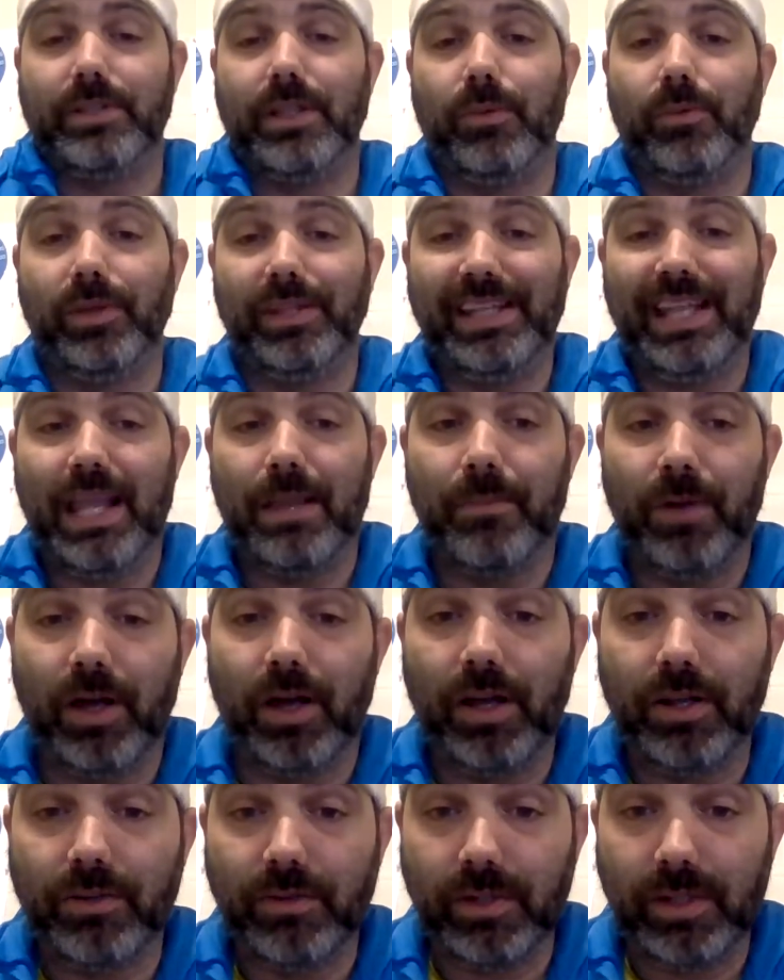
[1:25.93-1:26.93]
They won the game
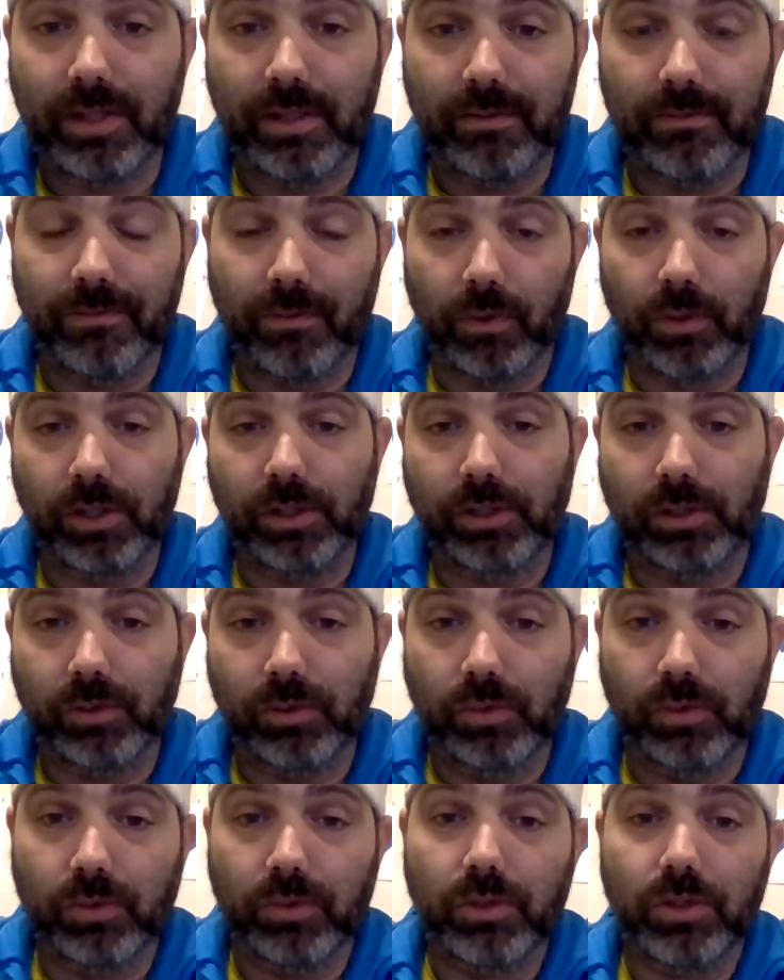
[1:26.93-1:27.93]

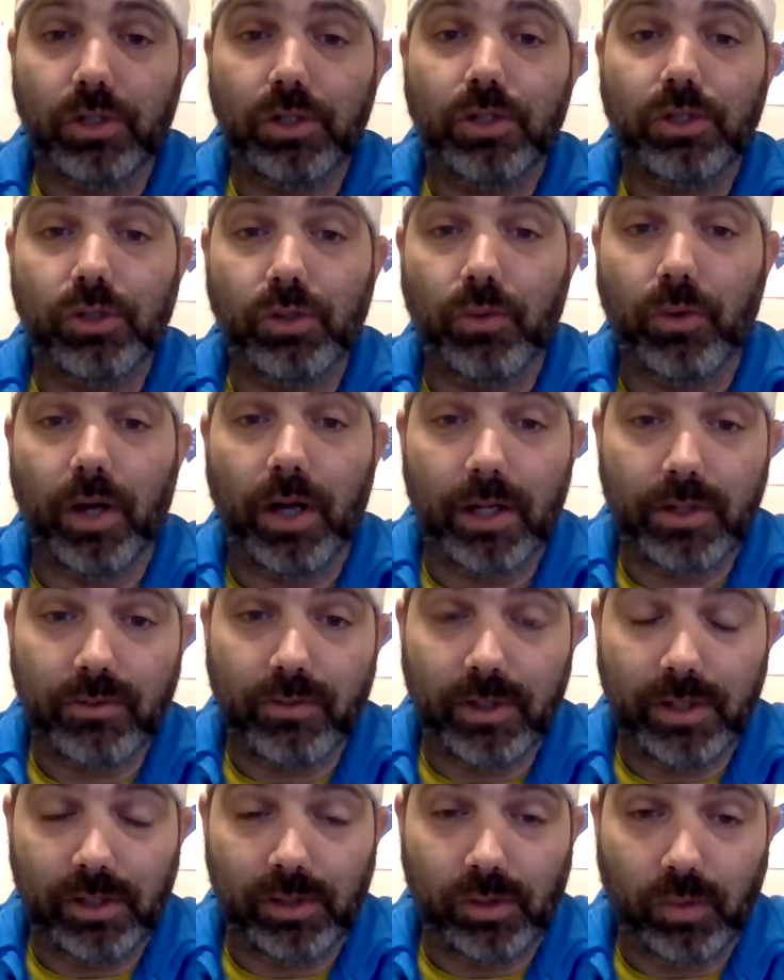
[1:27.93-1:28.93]
142 to
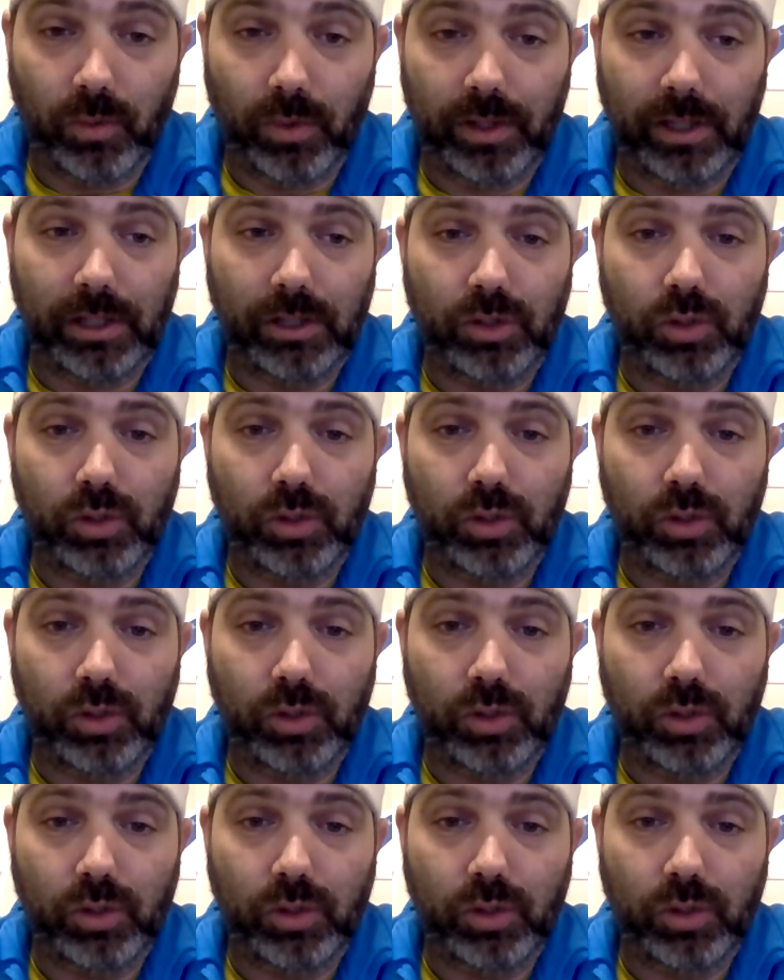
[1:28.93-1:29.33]
120.